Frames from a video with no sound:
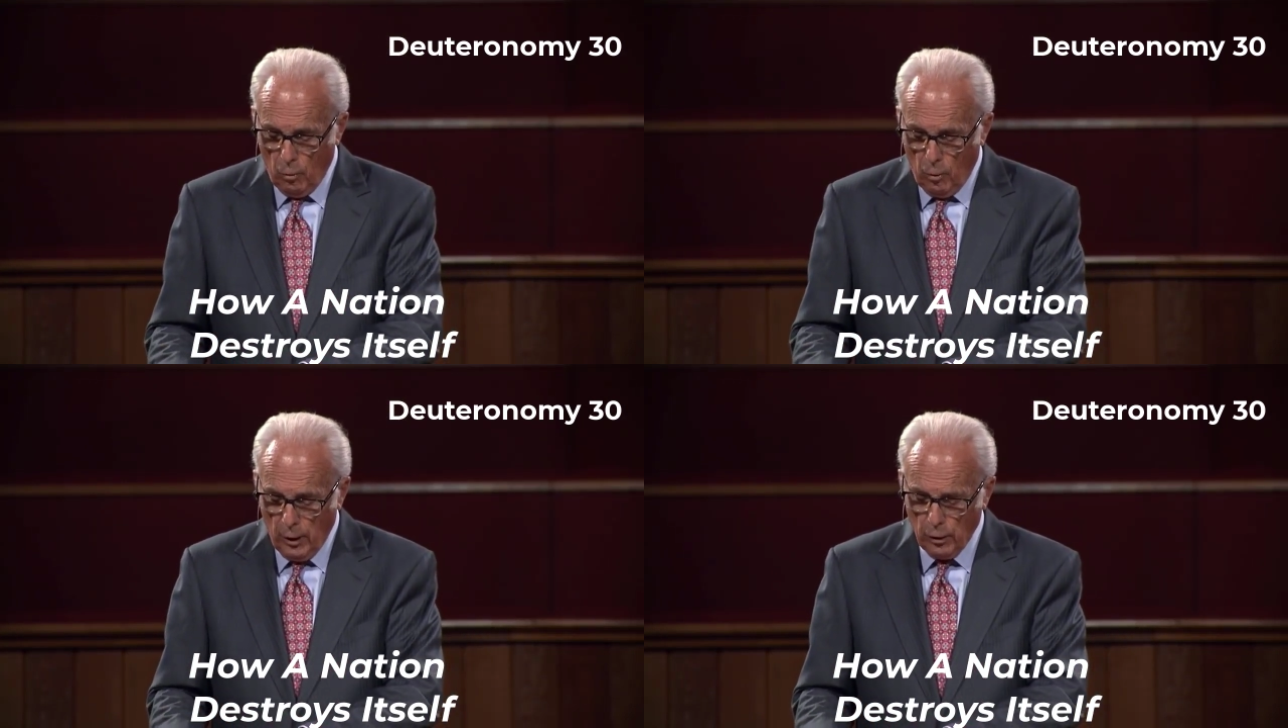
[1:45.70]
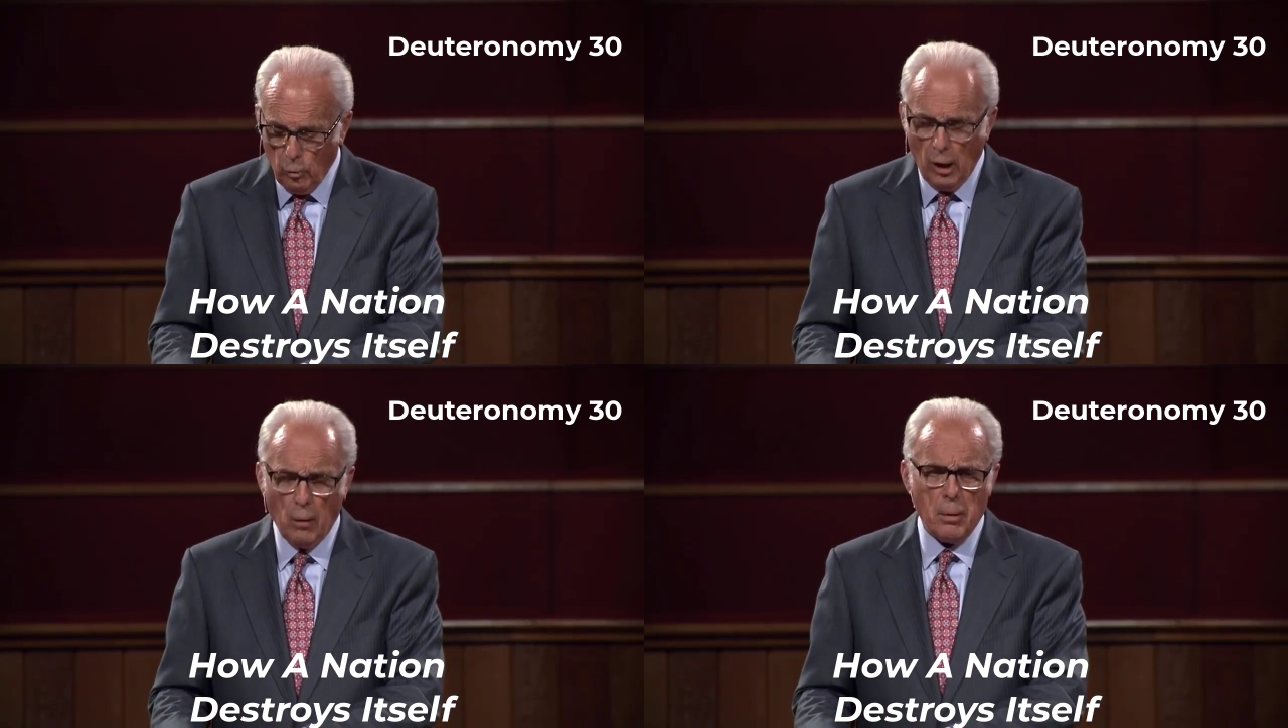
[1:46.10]
We could
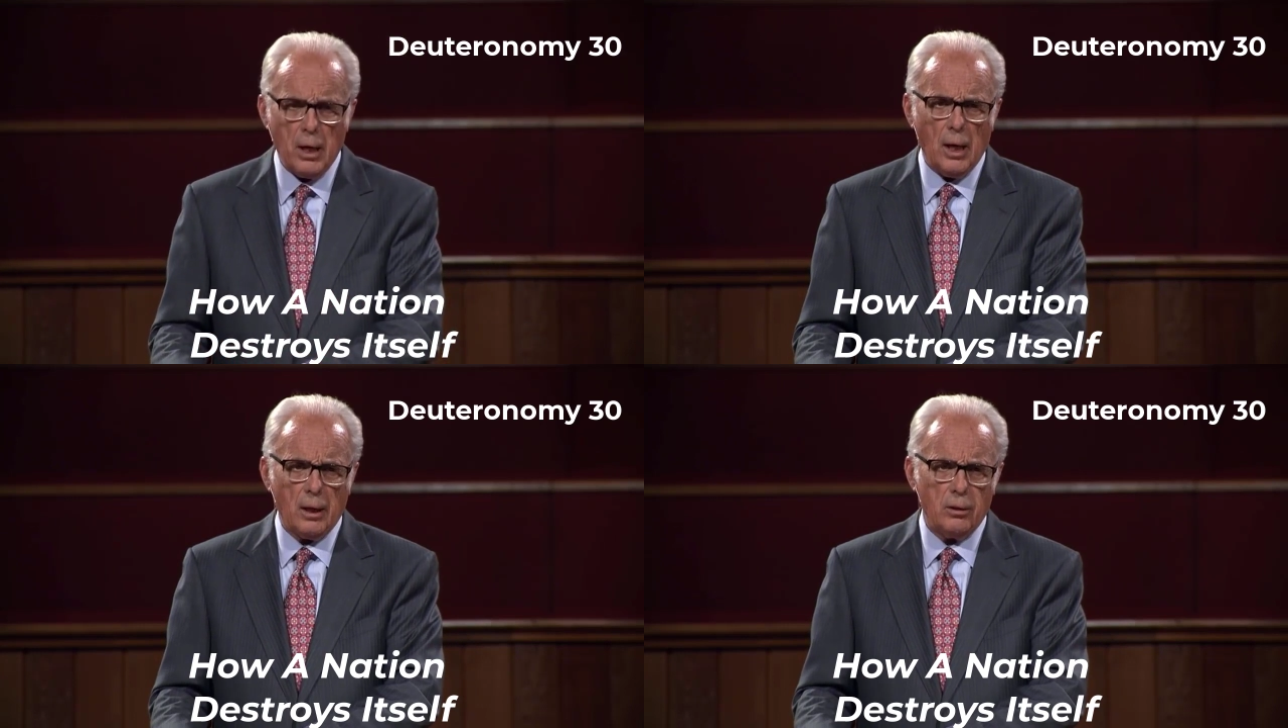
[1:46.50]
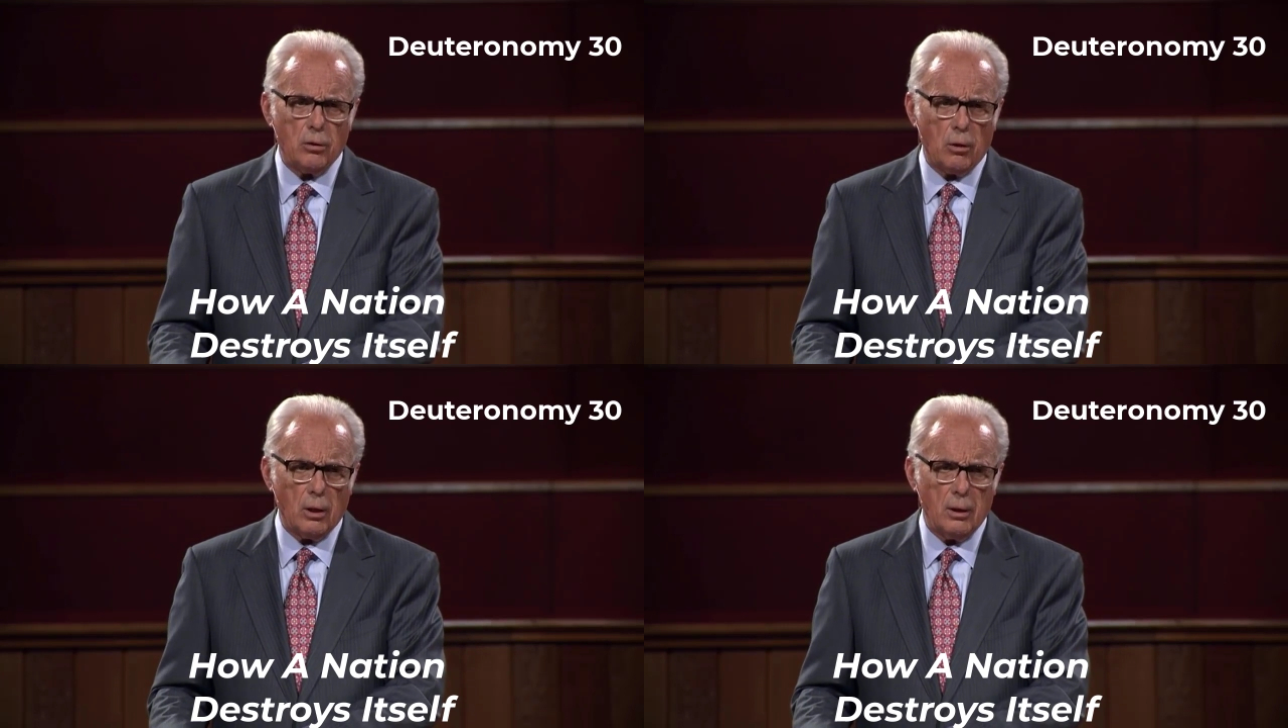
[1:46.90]
well be headed
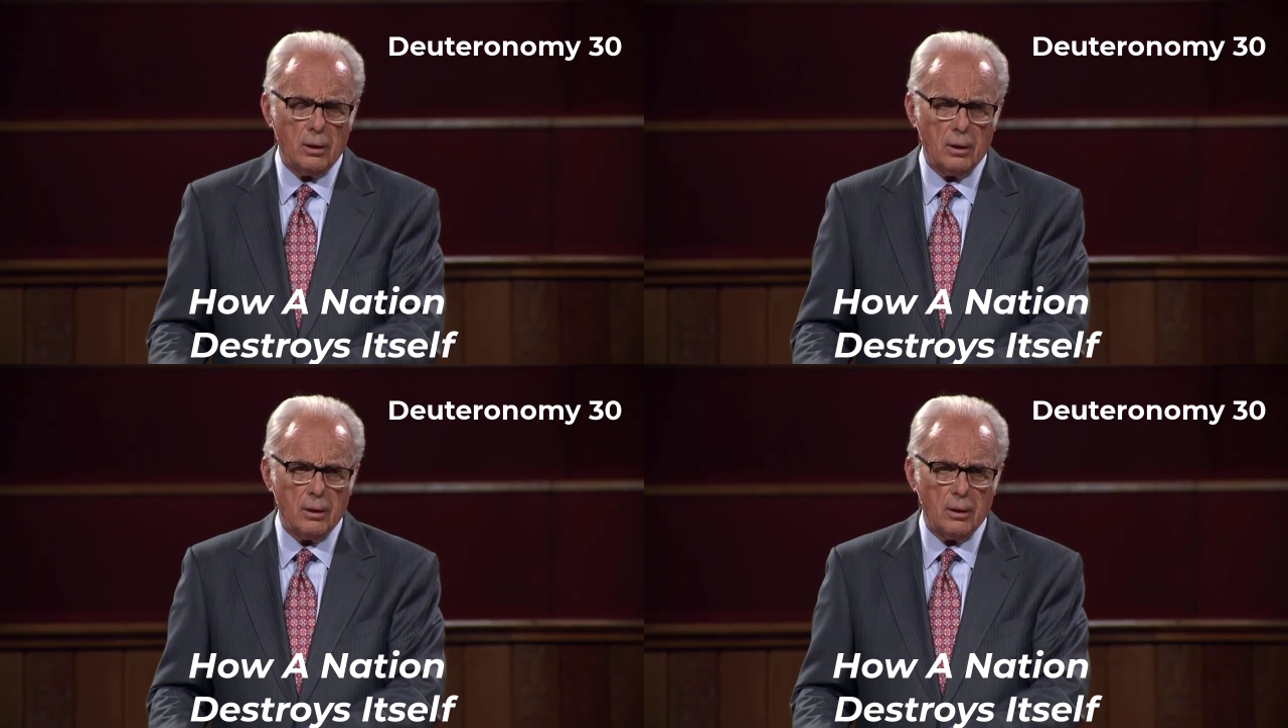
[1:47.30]
toward